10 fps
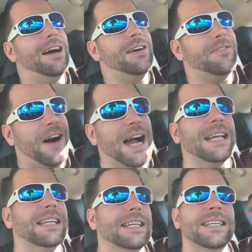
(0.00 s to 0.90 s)

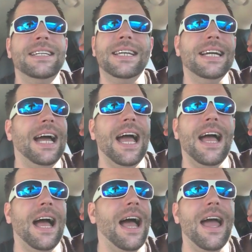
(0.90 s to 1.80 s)
Finally,
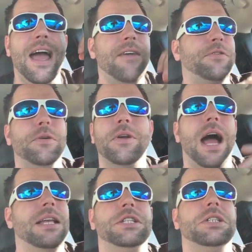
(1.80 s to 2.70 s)
after
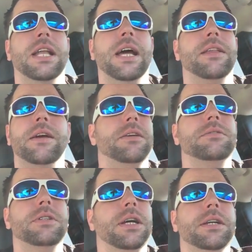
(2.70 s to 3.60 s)
I just lay there
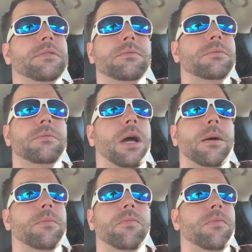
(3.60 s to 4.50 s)
and
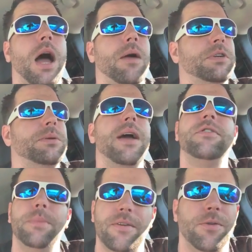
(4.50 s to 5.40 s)
after about